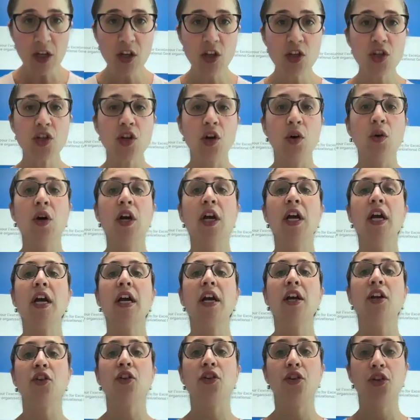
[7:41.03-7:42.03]
So
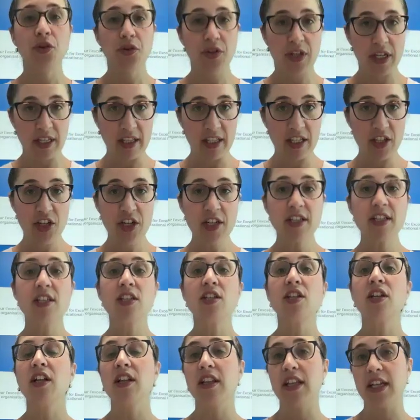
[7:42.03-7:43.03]
due
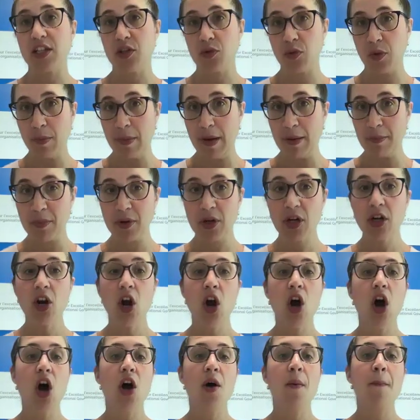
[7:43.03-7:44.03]
diligence, let's remember,
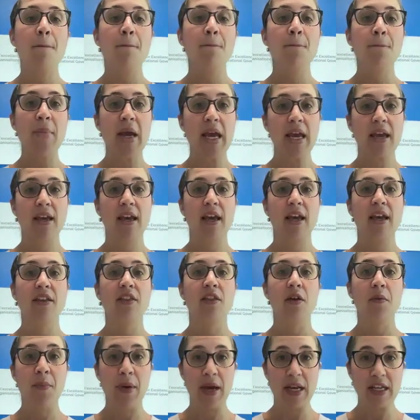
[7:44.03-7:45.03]
making
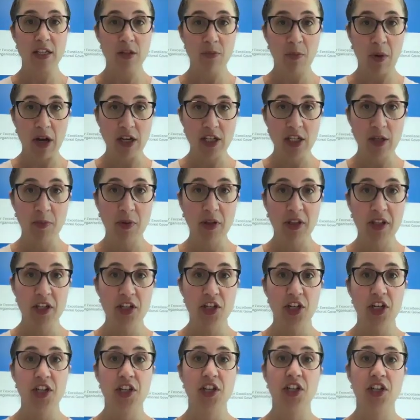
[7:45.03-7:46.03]
the best possible
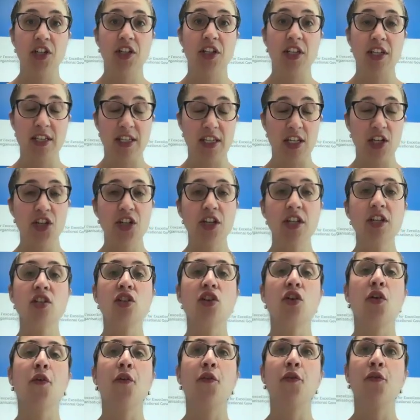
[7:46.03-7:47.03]

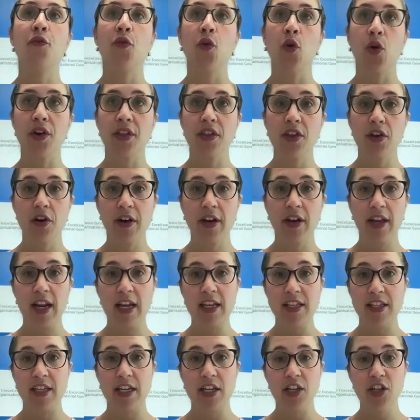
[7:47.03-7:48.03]
decisions for the
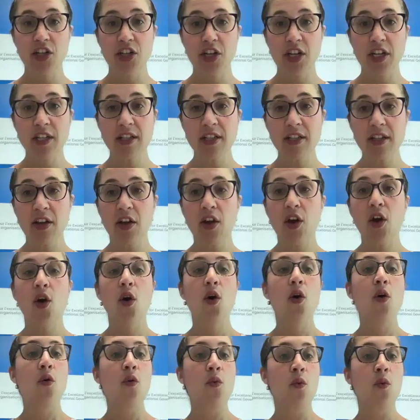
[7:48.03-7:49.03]
organization
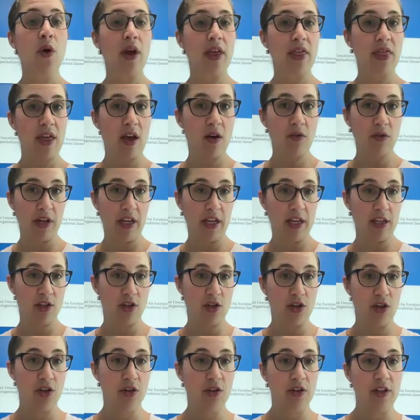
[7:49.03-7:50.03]
without
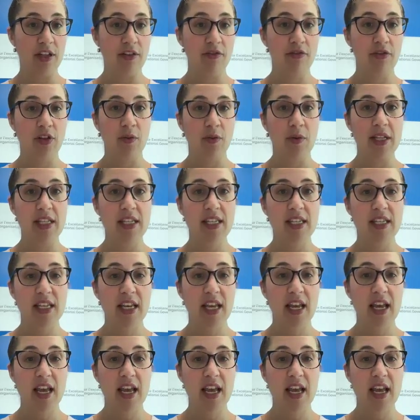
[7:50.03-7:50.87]
external influence.